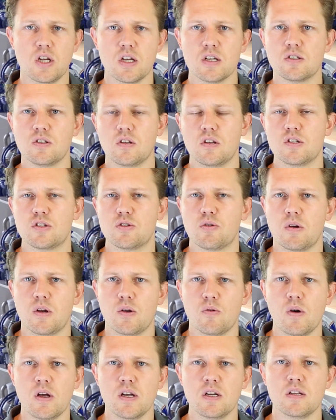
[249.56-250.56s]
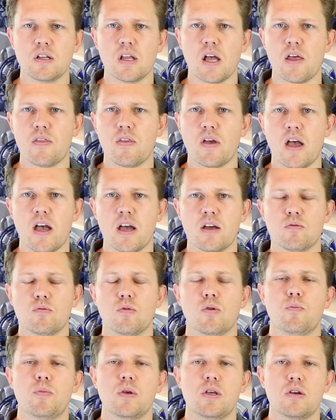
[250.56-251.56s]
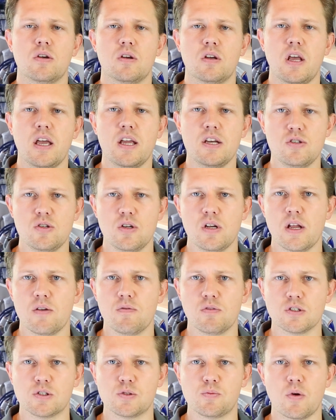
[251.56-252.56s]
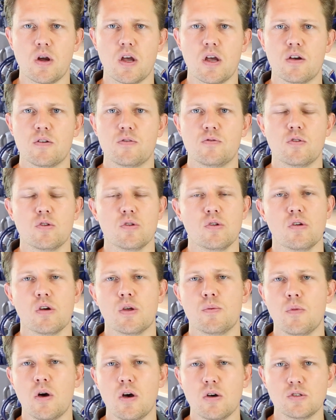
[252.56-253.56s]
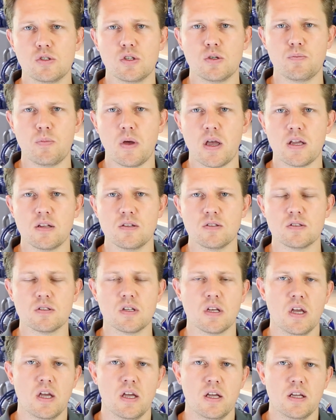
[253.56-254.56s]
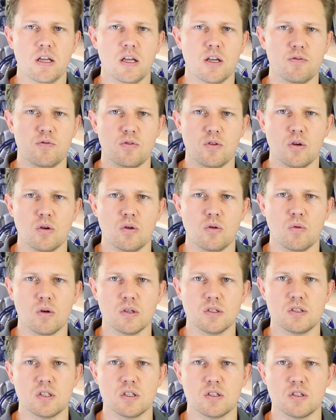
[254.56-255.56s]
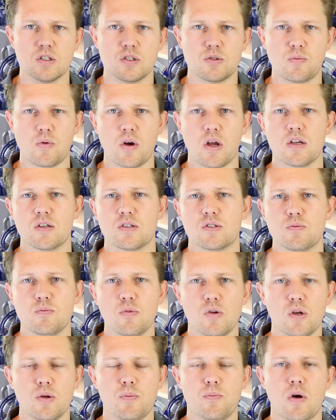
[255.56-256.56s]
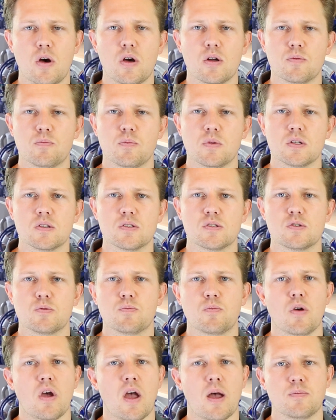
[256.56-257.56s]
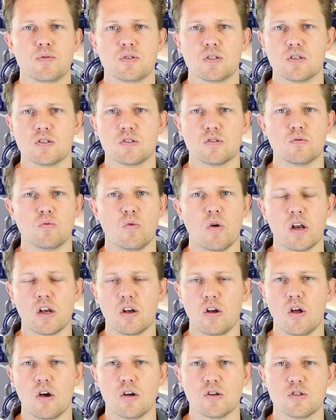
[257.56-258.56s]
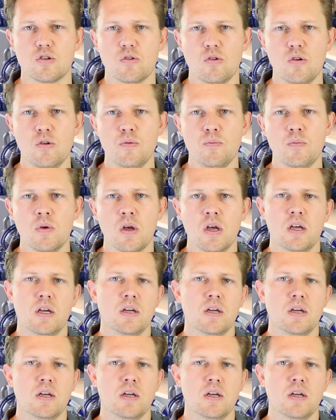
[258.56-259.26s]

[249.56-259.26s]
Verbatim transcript: GX on the 21, on the other hand, will be an entry-level sprayer for your emulsion paints. If you're wanting to spray a small apartment, perhaps just one large room,